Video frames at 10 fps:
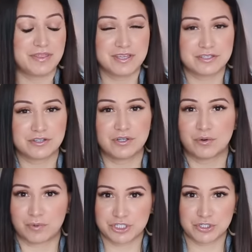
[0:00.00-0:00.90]
these are the
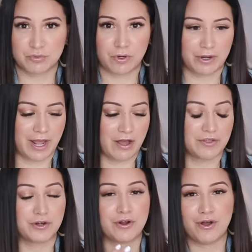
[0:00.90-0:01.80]
original Royale.
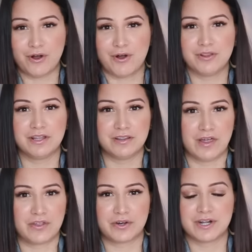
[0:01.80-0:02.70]
They're an
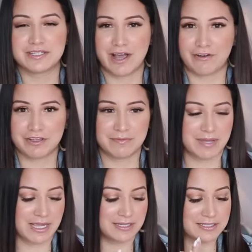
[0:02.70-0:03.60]
all-leather
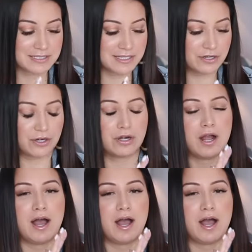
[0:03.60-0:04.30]
Italian-made sneaker.